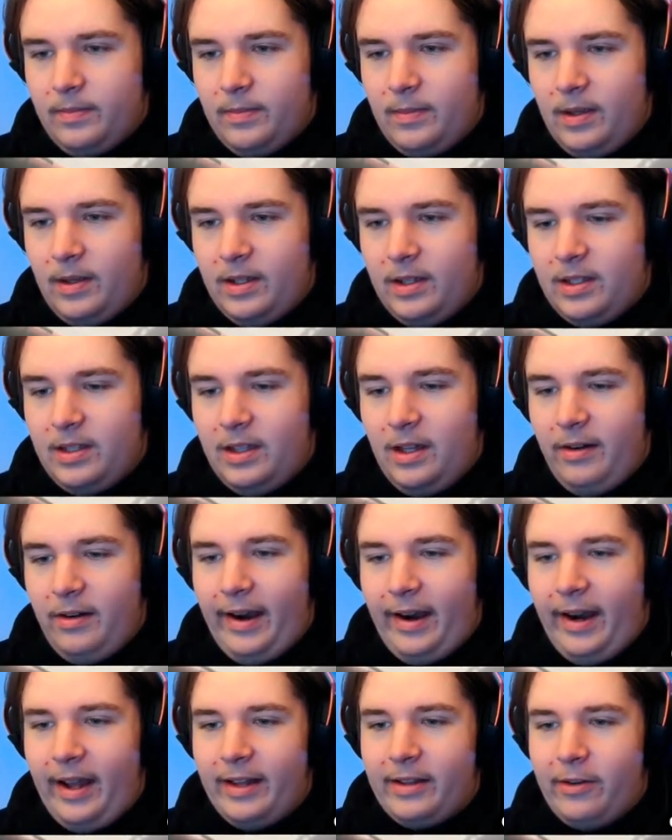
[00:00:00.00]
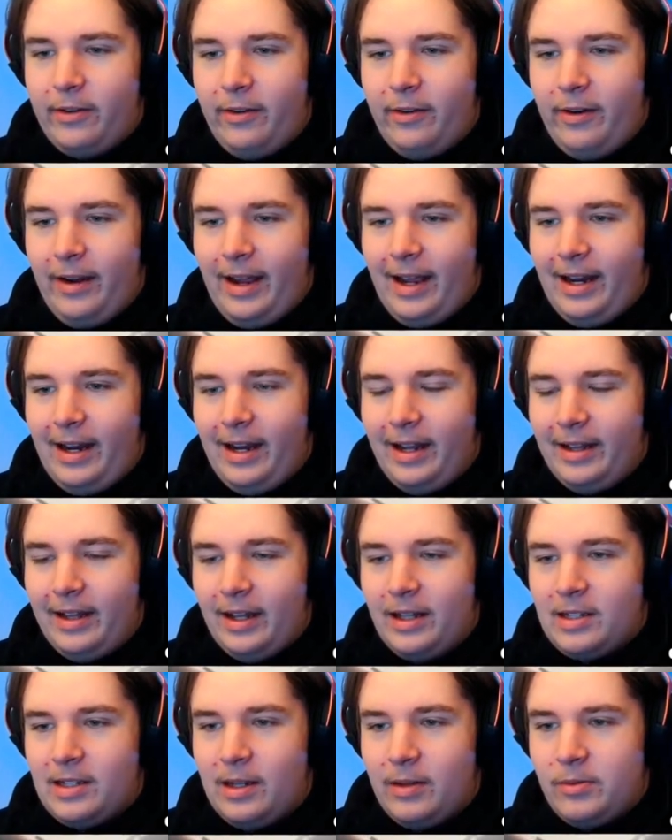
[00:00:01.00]
Is there another alien
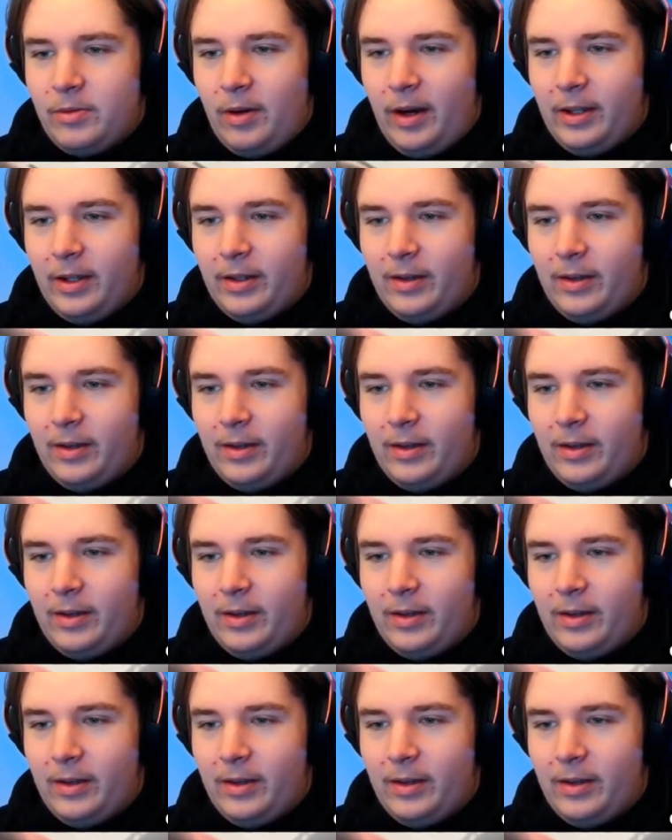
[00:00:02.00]
that is trying to